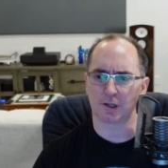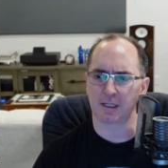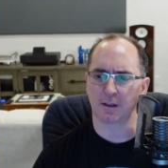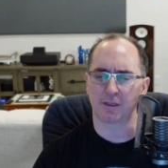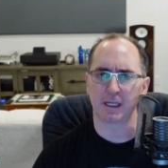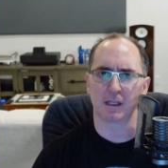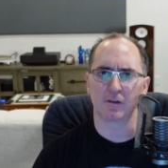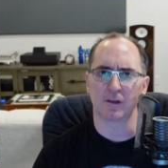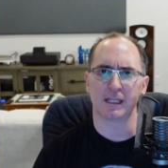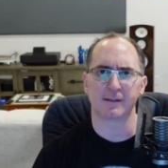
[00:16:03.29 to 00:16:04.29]
And the thing
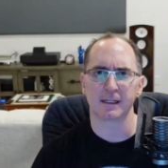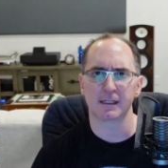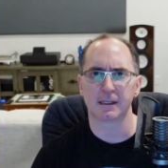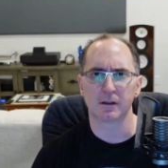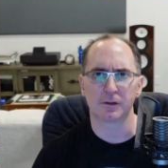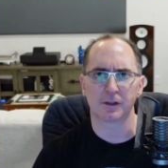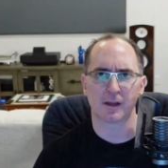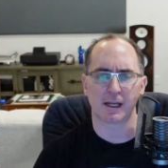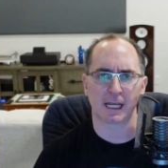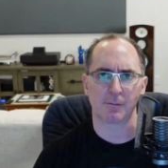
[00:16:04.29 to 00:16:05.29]
is, it didn't kill the
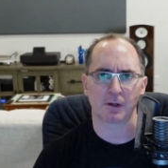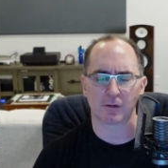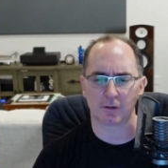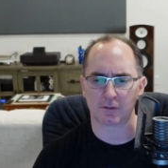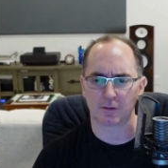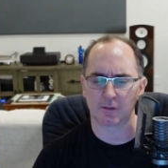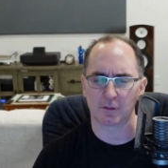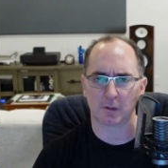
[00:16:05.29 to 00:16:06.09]
dynamics of the system.